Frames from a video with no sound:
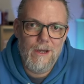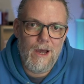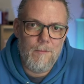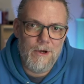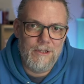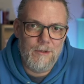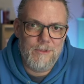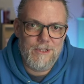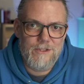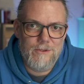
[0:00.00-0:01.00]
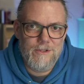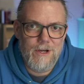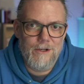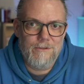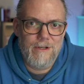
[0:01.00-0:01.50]
I might not be so
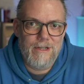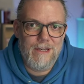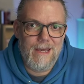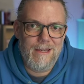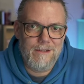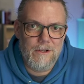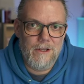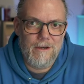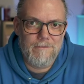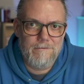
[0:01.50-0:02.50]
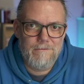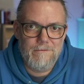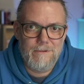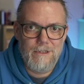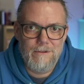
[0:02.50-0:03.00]
dehydrated, and I'll have,
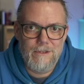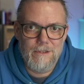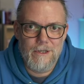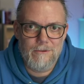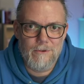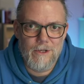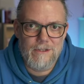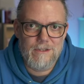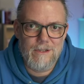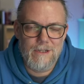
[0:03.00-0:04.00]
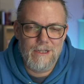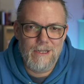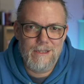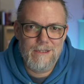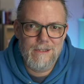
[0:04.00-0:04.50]
you know, the electrolytes that I
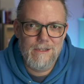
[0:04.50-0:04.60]
need.